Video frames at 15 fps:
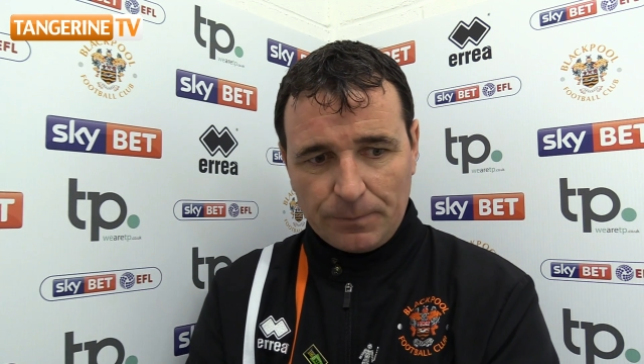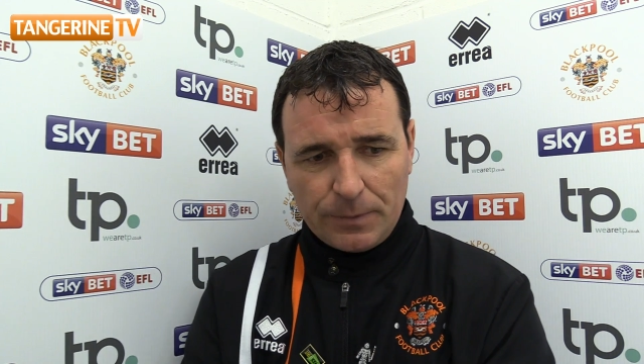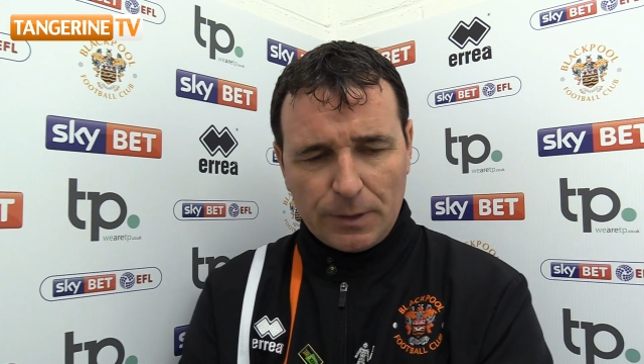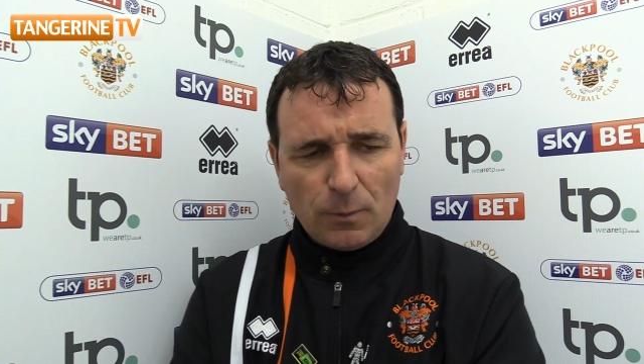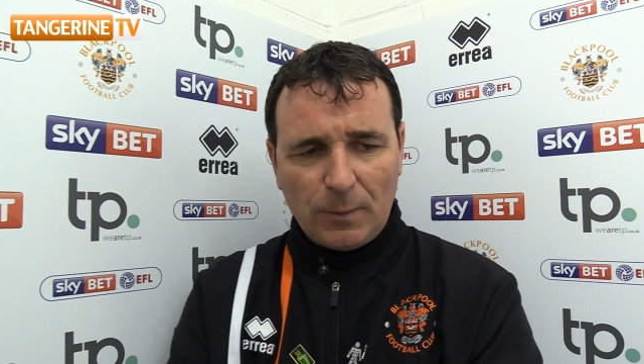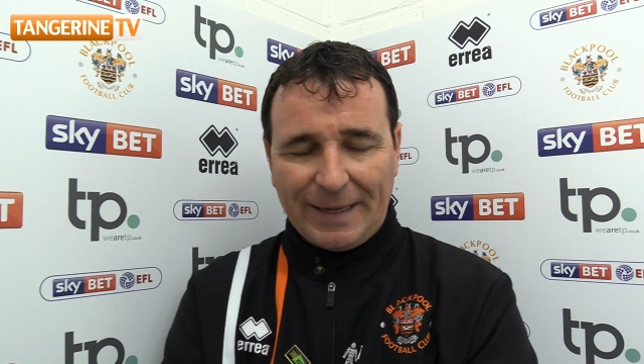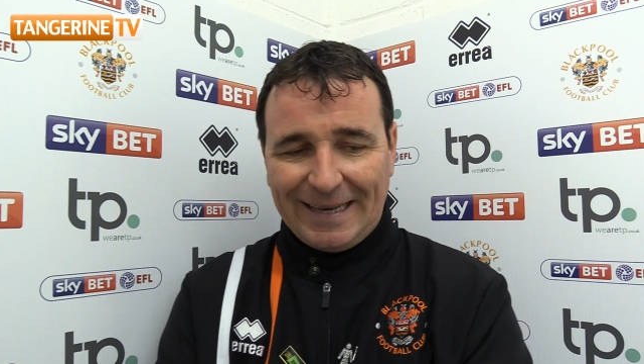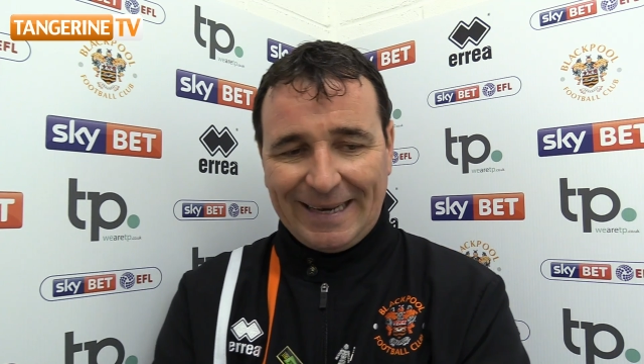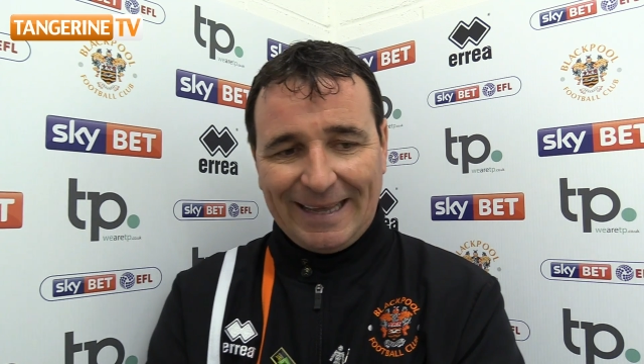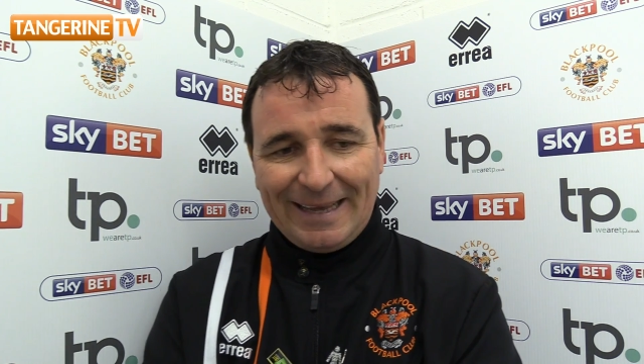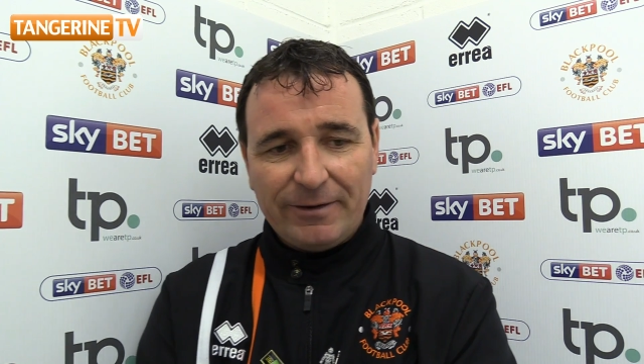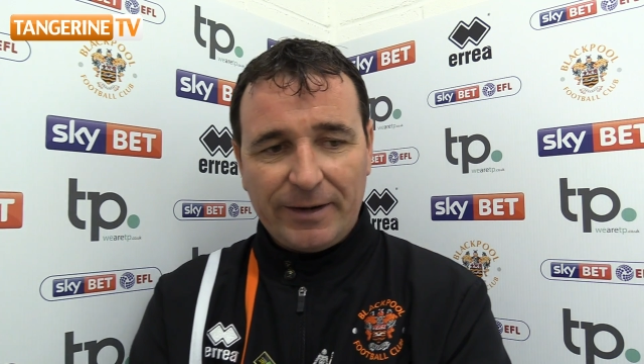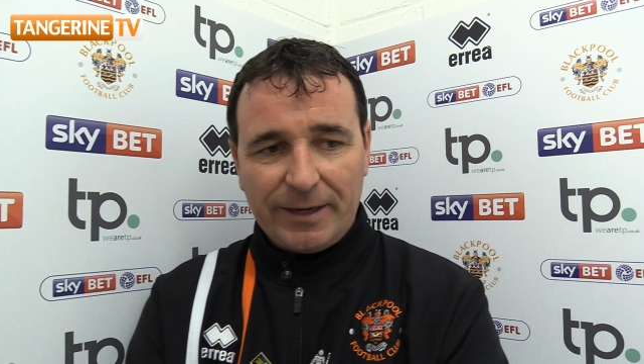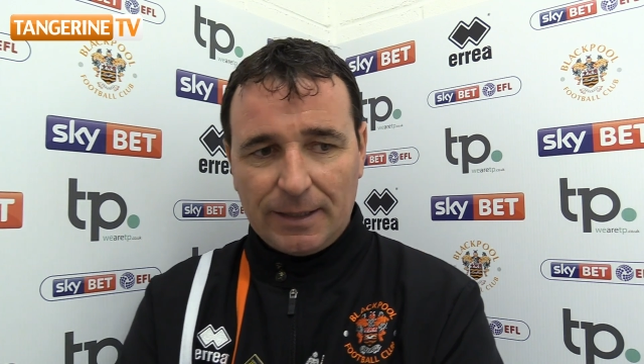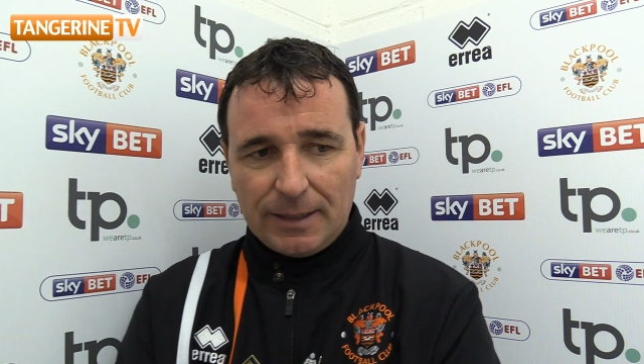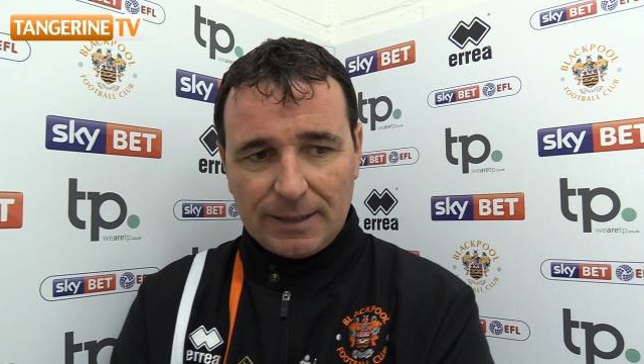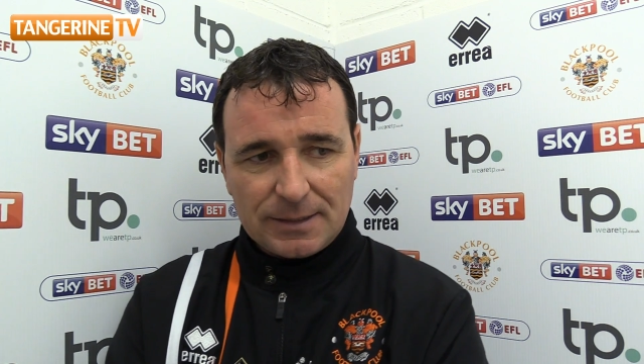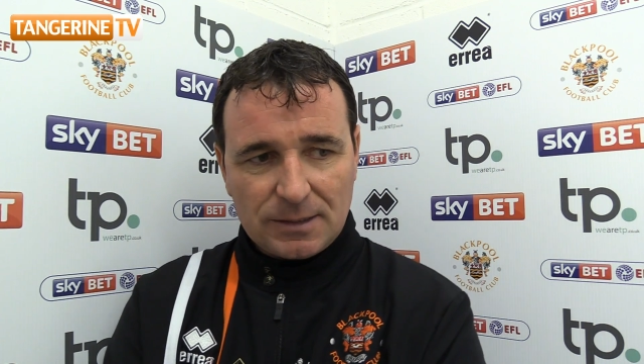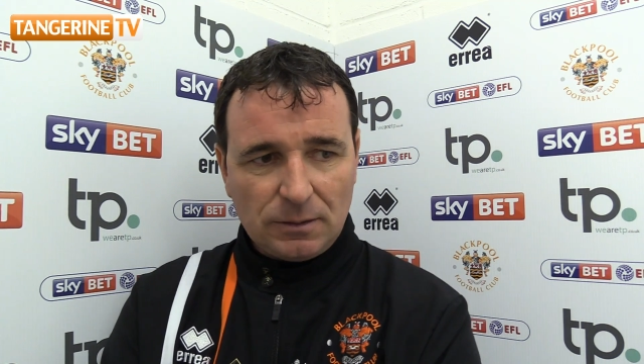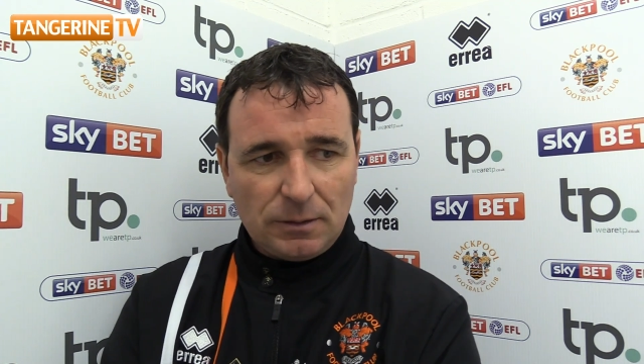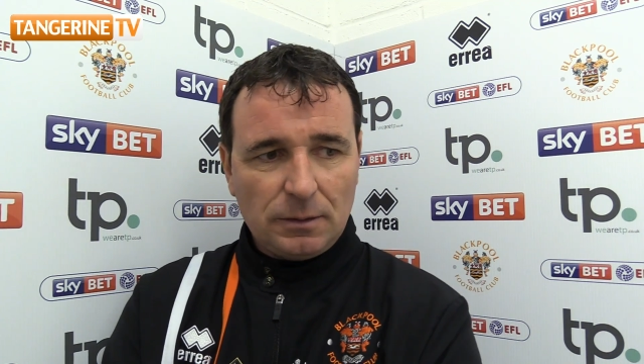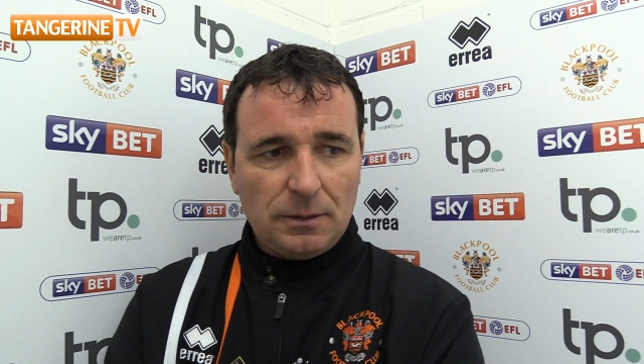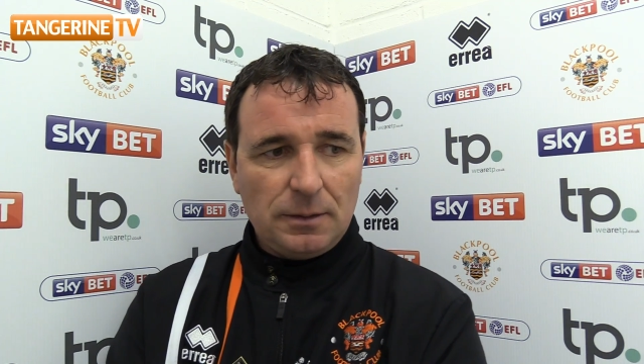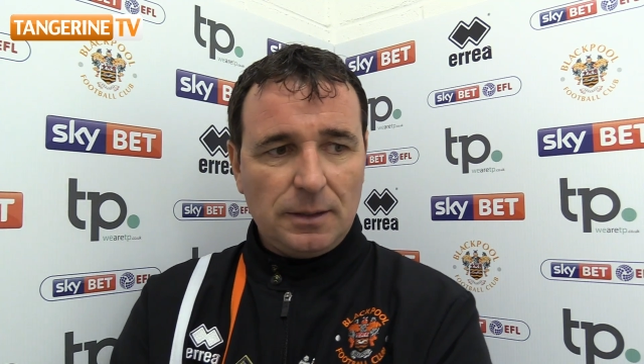nowhere near it at all.